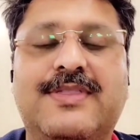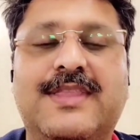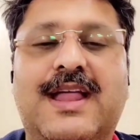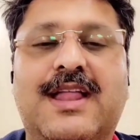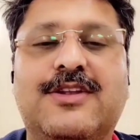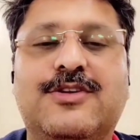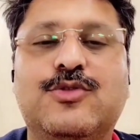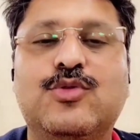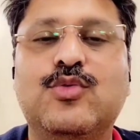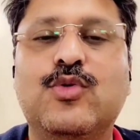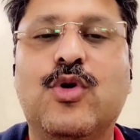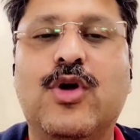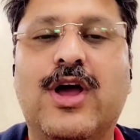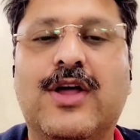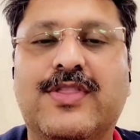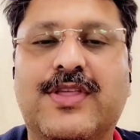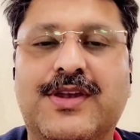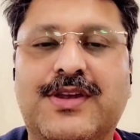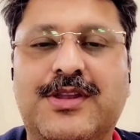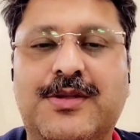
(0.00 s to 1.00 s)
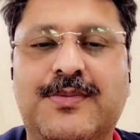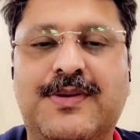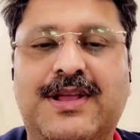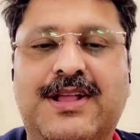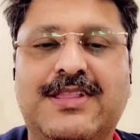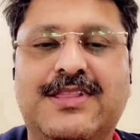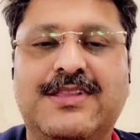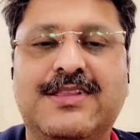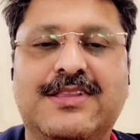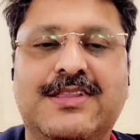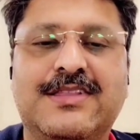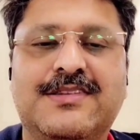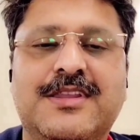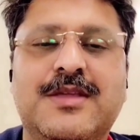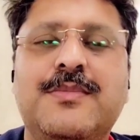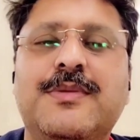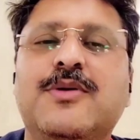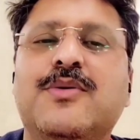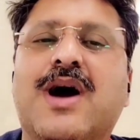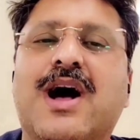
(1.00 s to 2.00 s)
and there are two-way authentication
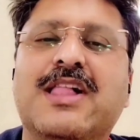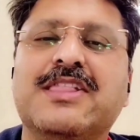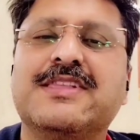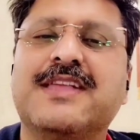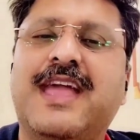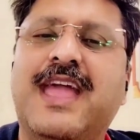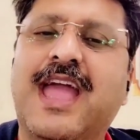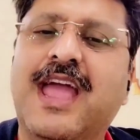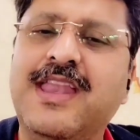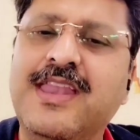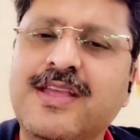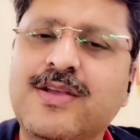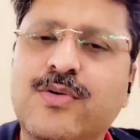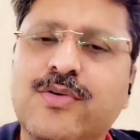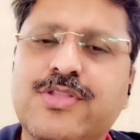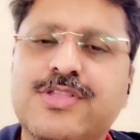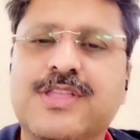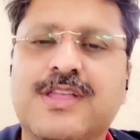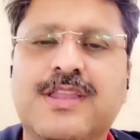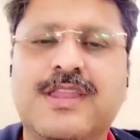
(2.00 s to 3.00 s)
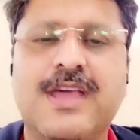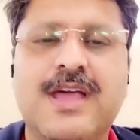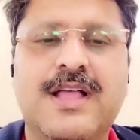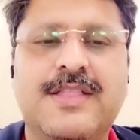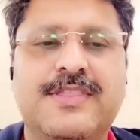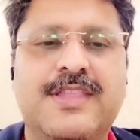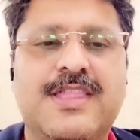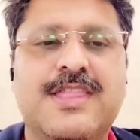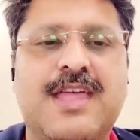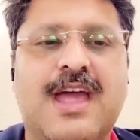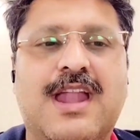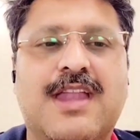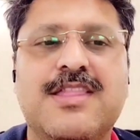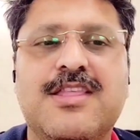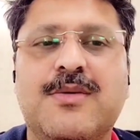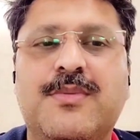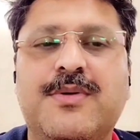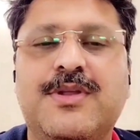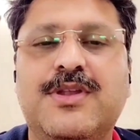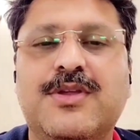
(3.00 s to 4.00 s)
system. You ask any question, the
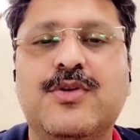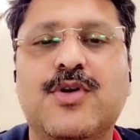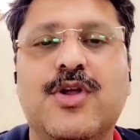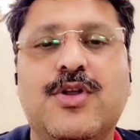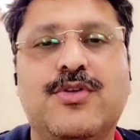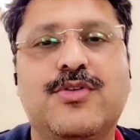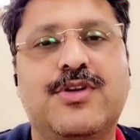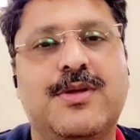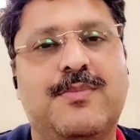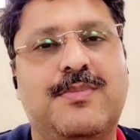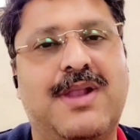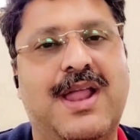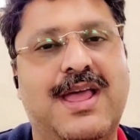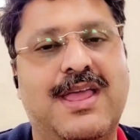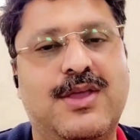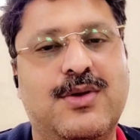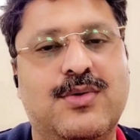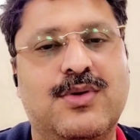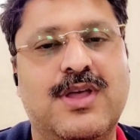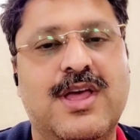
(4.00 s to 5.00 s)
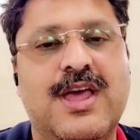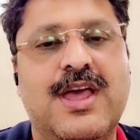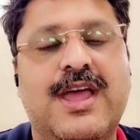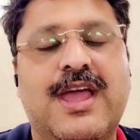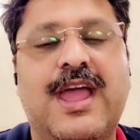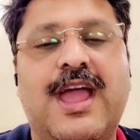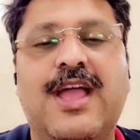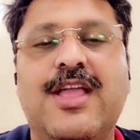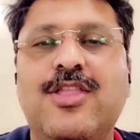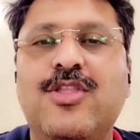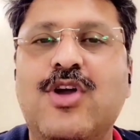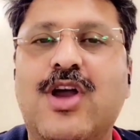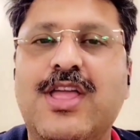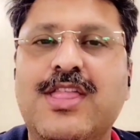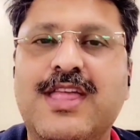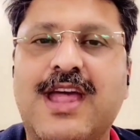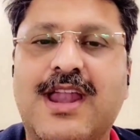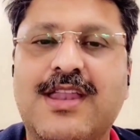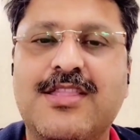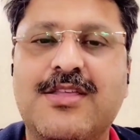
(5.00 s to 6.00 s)
ChatGPT going to reply you.
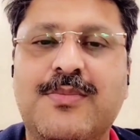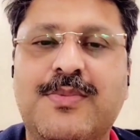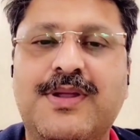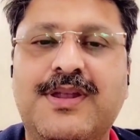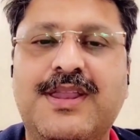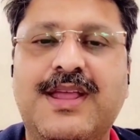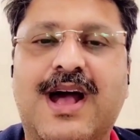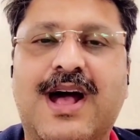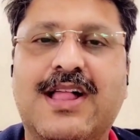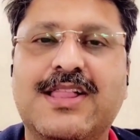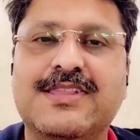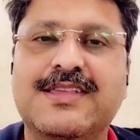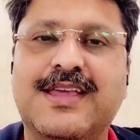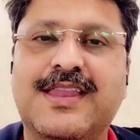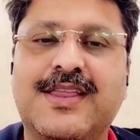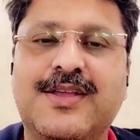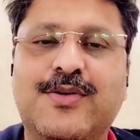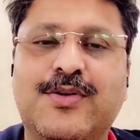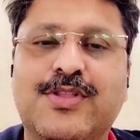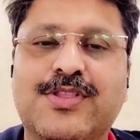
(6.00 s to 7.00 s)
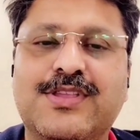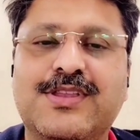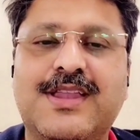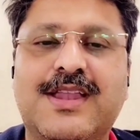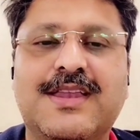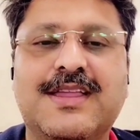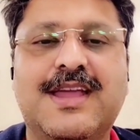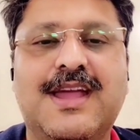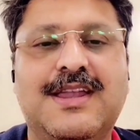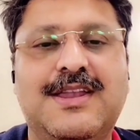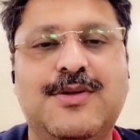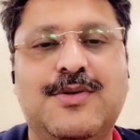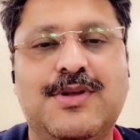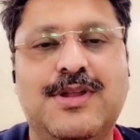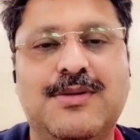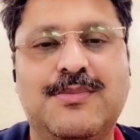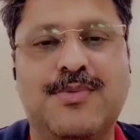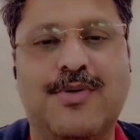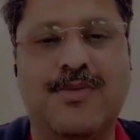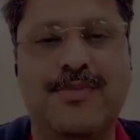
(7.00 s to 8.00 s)
Enjoy ChatGPT, ask any question and get
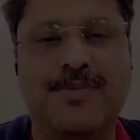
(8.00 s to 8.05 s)
your